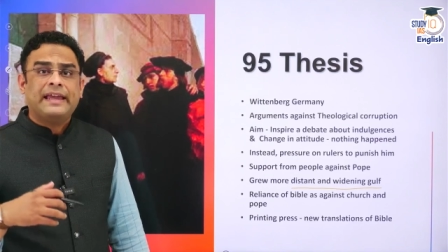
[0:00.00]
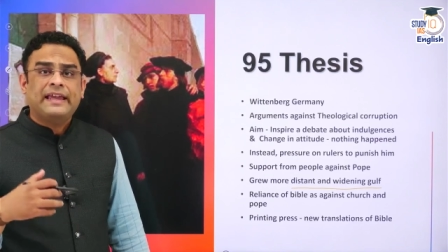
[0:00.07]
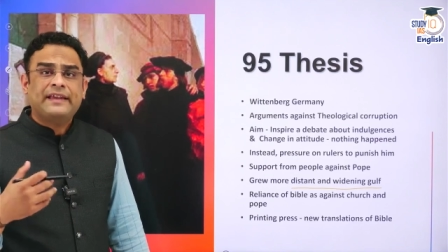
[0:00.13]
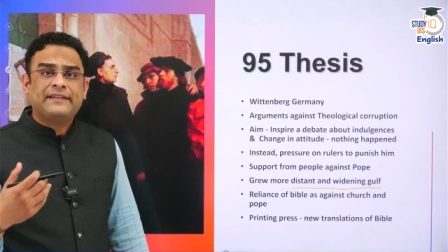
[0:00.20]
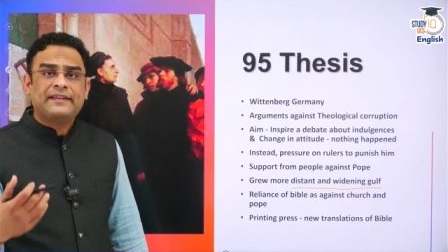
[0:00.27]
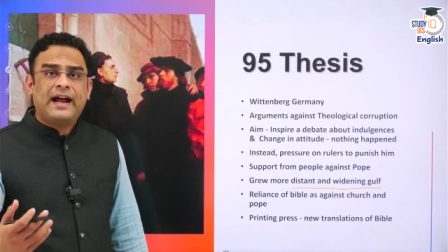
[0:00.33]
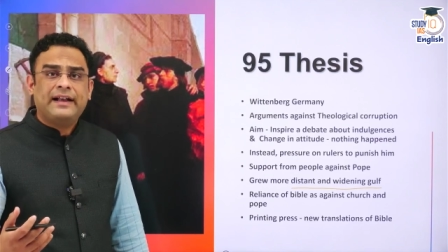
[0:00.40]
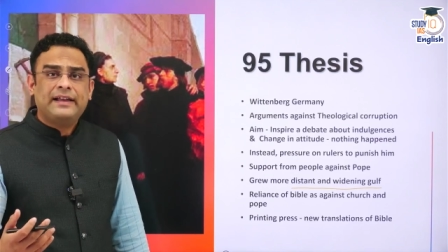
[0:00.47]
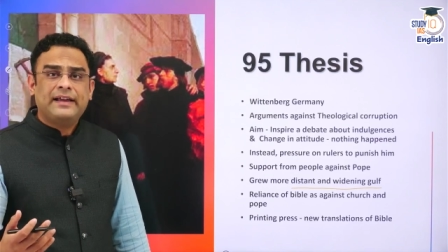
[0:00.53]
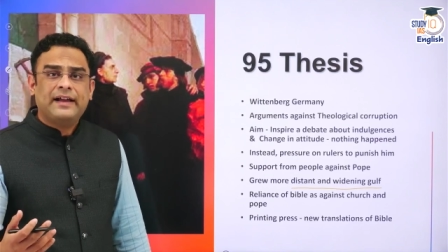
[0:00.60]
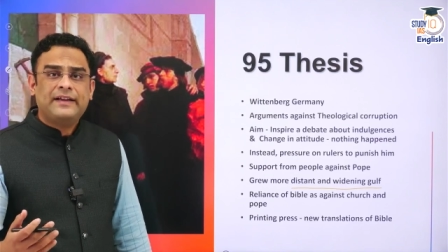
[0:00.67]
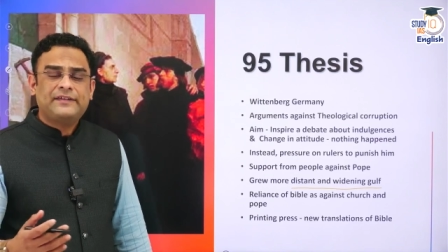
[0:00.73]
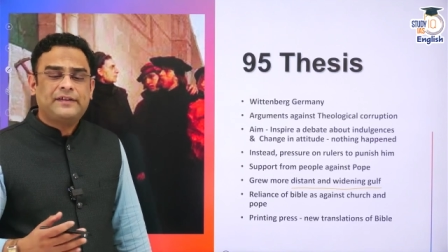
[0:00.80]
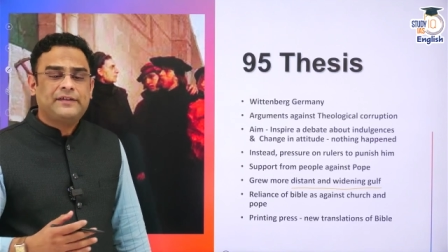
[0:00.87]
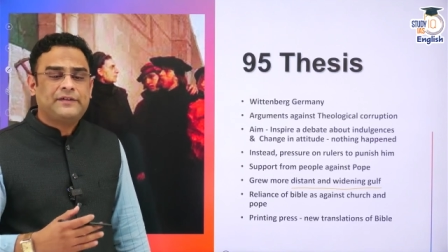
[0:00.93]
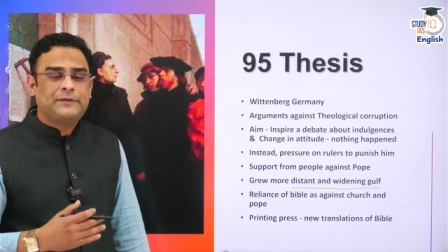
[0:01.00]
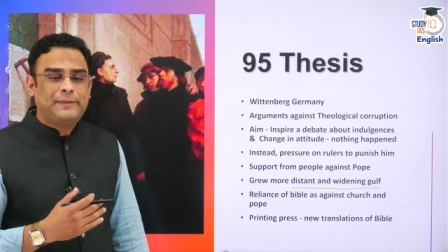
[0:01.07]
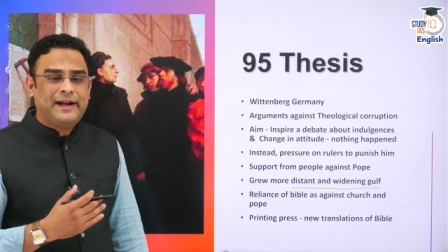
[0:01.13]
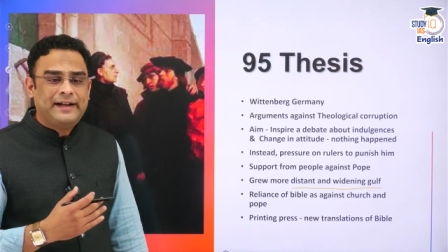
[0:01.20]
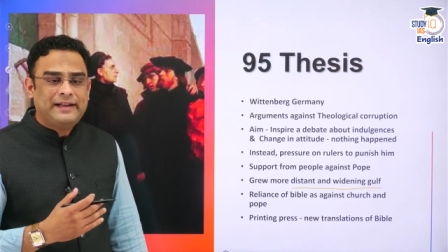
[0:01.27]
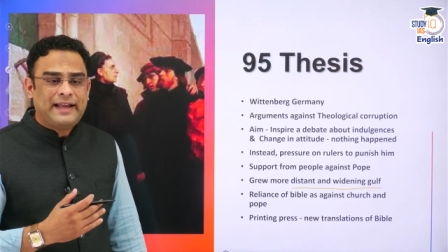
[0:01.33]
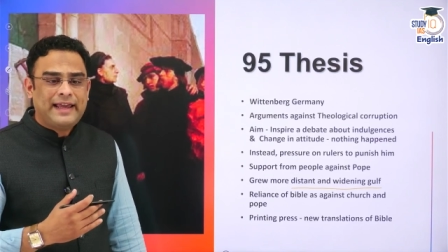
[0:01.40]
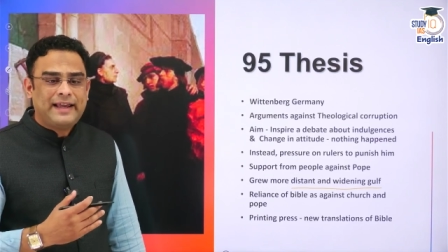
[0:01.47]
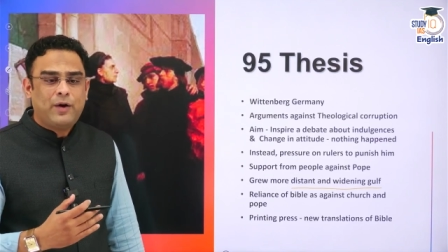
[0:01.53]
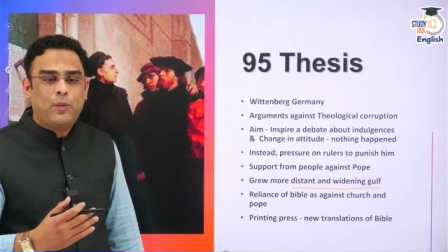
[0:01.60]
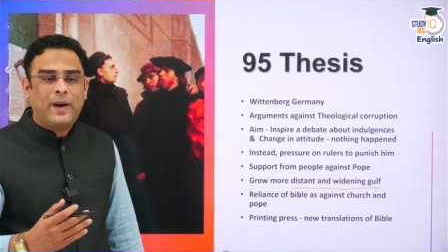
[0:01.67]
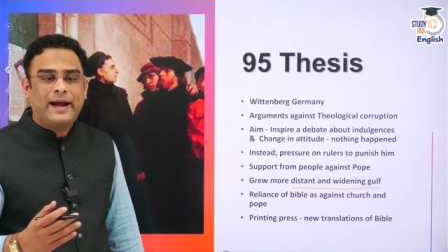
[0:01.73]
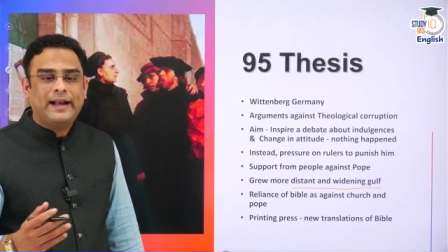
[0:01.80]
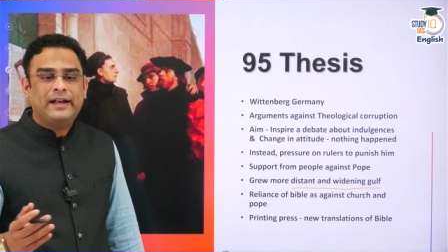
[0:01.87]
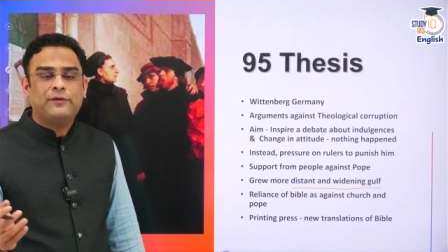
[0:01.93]
His ideas spread like a
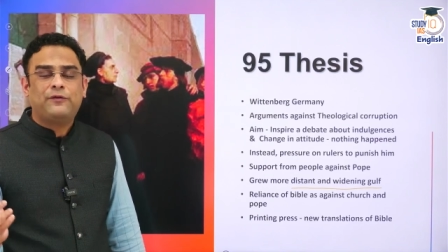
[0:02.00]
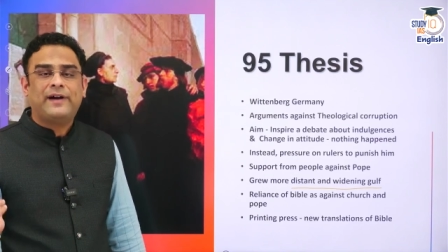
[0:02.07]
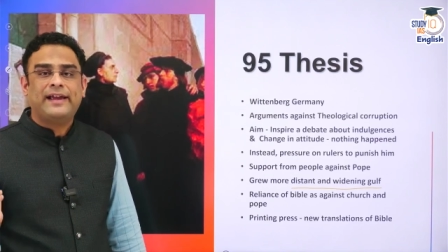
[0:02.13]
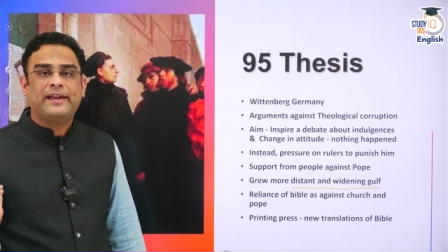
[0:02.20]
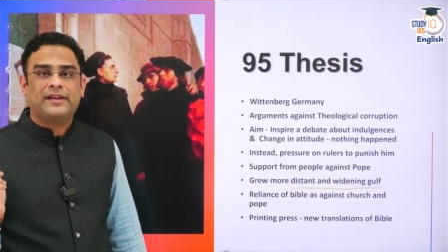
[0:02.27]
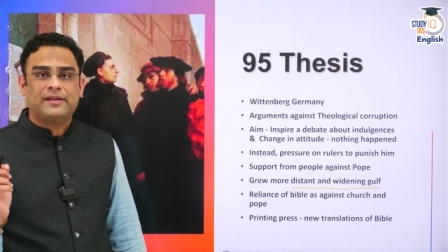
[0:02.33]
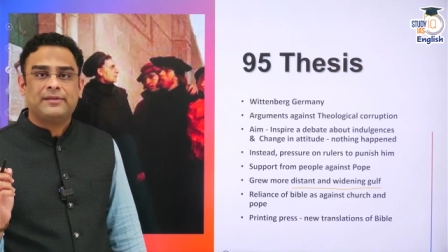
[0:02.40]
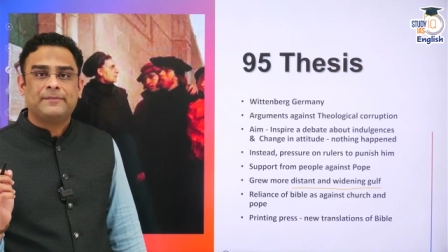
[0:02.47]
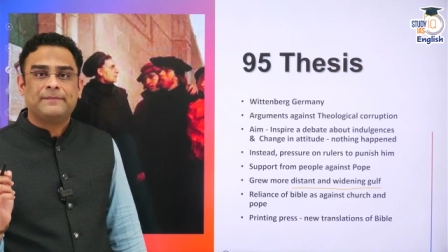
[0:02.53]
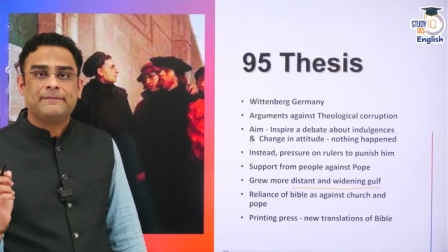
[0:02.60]
wildfire.